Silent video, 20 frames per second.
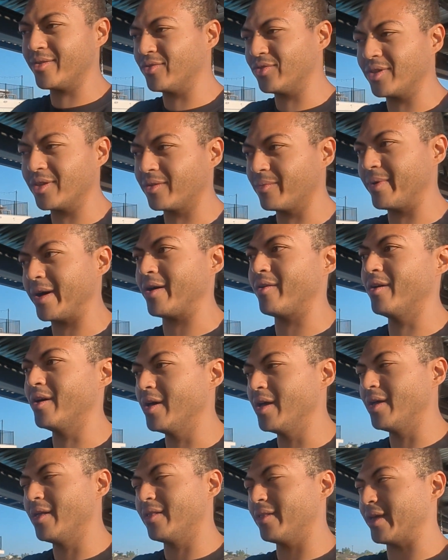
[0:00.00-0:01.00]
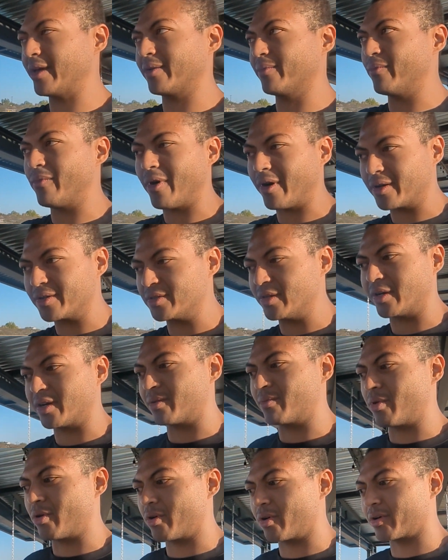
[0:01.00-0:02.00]
you think about like Mark
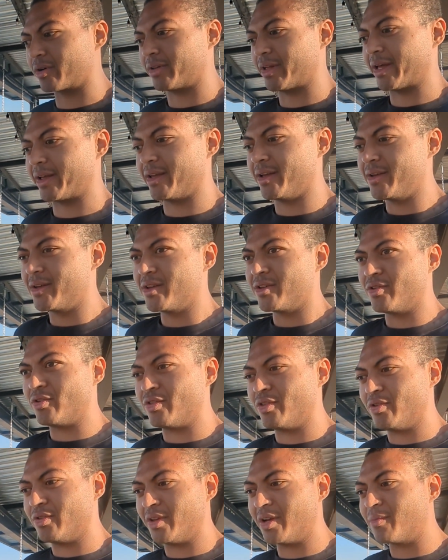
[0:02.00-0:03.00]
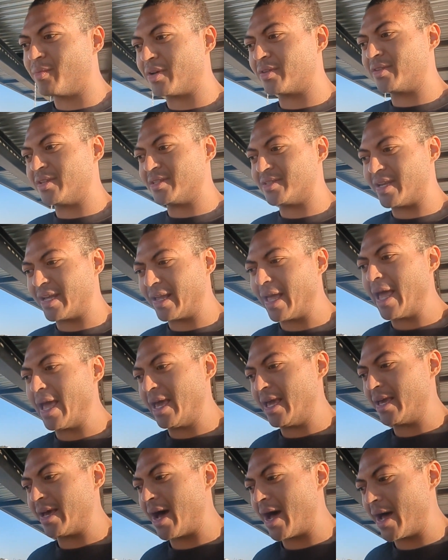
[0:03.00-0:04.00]
Zuckerberg, like you, you think about these like
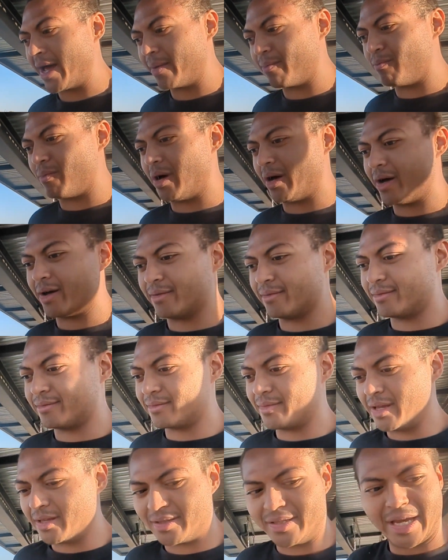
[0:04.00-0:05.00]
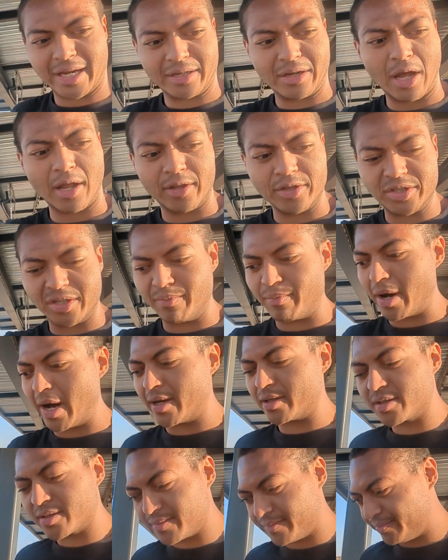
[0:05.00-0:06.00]
AI uh, technology
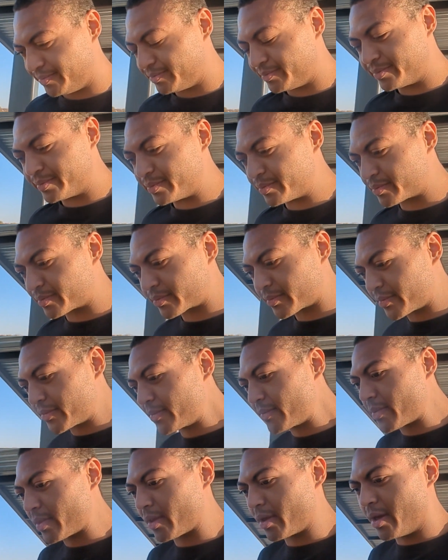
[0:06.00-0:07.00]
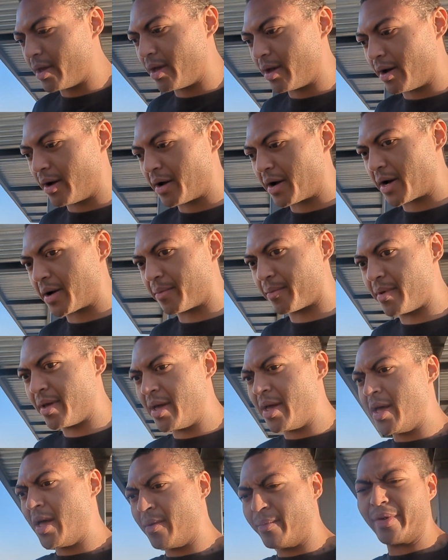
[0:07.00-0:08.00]
bots. Um,
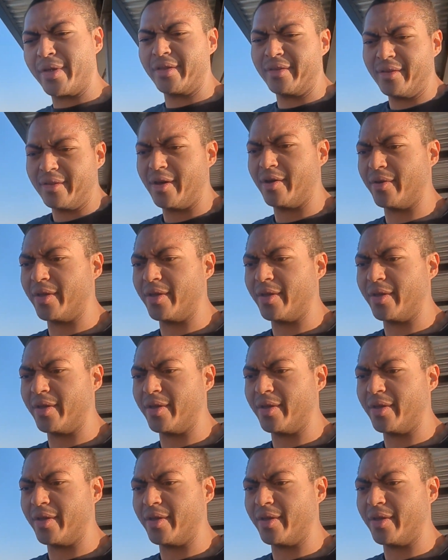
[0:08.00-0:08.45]
but you know,